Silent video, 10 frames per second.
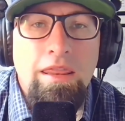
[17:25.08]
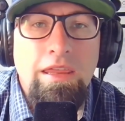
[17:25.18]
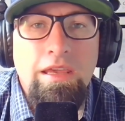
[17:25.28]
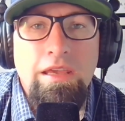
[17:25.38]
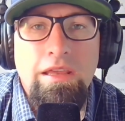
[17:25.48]

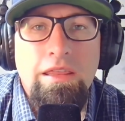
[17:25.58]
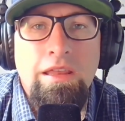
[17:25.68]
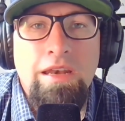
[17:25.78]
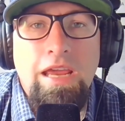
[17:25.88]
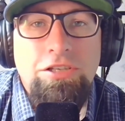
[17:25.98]
the
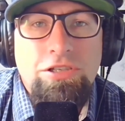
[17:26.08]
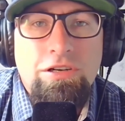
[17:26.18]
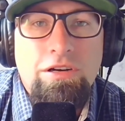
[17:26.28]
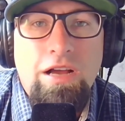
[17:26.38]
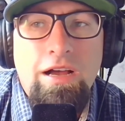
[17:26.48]

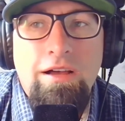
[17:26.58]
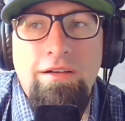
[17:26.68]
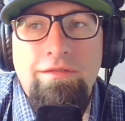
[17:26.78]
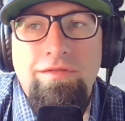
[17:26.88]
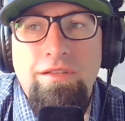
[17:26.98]
nature
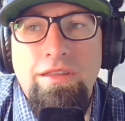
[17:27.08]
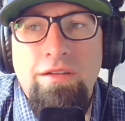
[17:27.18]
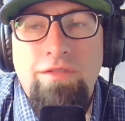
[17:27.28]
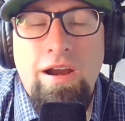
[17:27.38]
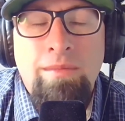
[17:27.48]
of the
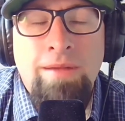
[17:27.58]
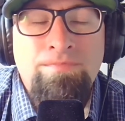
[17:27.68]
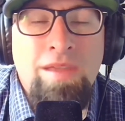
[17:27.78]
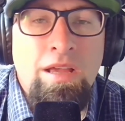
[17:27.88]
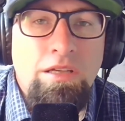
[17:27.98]
environment.
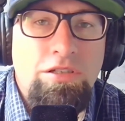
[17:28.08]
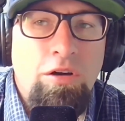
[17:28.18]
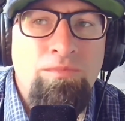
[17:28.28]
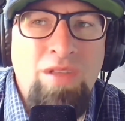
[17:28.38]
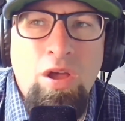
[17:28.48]

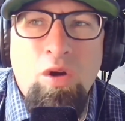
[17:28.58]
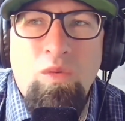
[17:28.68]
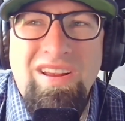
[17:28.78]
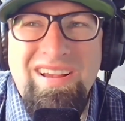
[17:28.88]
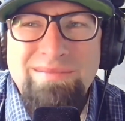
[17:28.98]
So
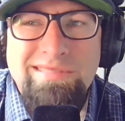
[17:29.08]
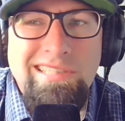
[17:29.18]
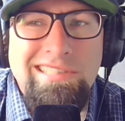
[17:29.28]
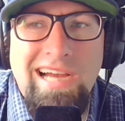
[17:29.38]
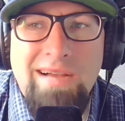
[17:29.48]
when it comes
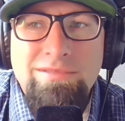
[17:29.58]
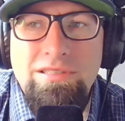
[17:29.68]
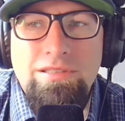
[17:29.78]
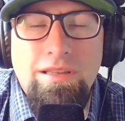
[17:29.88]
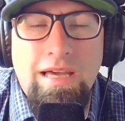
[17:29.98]
to jobs,
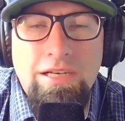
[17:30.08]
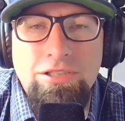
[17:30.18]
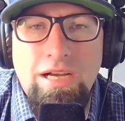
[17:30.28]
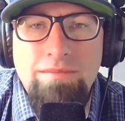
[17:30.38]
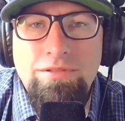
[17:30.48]
there's a lot of
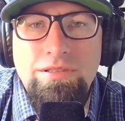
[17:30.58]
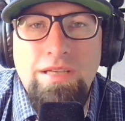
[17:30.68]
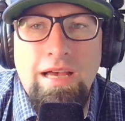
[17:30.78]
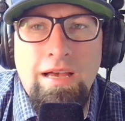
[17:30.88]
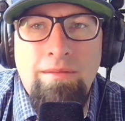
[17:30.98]
jobs.
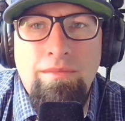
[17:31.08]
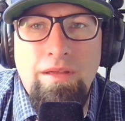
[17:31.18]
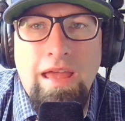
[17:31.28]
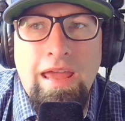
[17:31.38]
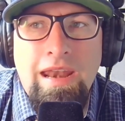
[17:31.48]

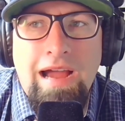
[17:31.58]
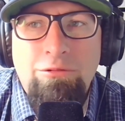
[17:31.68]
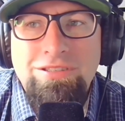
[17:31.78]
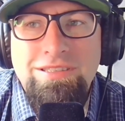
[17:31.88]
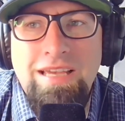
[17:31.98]
And I
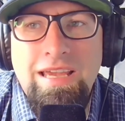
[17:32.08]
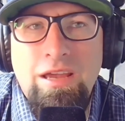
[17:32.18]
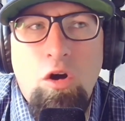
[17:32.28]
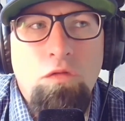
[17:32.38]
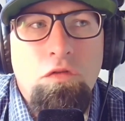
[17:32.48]
would
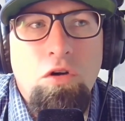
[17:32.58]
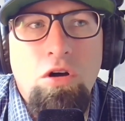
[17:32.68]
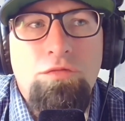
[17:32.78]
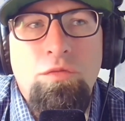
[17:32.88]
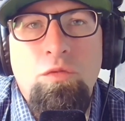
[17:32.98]
say
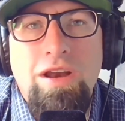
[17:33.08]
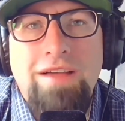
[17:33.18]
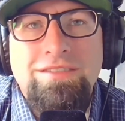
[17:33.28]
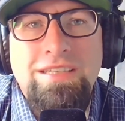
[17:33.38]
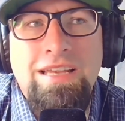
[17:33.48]
overall, from what
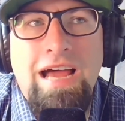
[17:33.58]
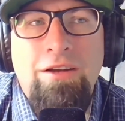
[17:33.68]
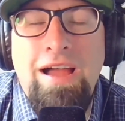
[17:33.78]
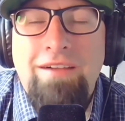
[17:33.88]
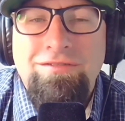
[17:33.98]
I've seen, I
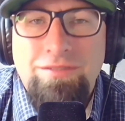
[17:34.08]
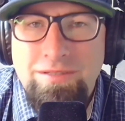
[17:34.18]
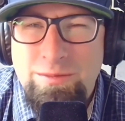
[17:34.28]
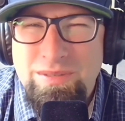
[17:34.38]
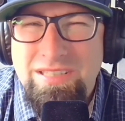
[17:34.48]
don't have
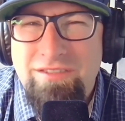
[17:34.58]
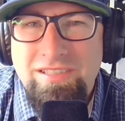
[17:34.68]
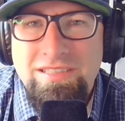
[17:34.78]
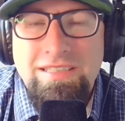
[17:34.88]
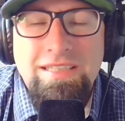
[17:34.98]

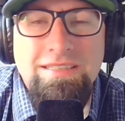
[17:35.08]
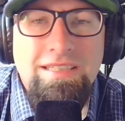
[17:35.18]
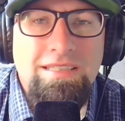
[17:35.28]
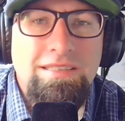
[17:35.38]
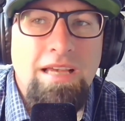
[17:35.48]
specific
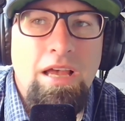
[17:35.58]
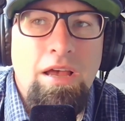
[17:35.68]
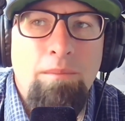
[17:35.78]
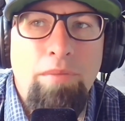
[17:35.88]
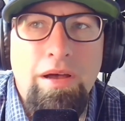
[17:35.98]
statistics,
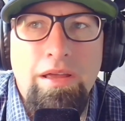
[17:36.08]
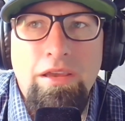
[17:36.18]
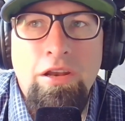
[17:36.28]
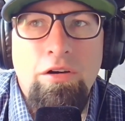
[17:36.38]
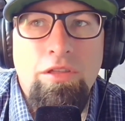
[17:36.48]
but
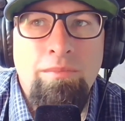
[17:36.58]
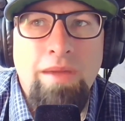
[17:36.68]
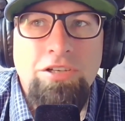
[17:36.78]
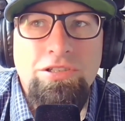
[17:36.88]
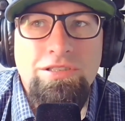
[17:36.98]
the
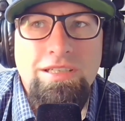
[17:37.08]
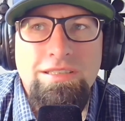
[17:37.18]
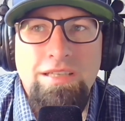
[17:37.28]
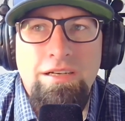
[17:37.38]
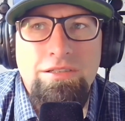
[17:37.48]
major city
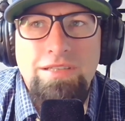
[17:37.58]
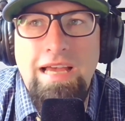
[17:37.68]
centers,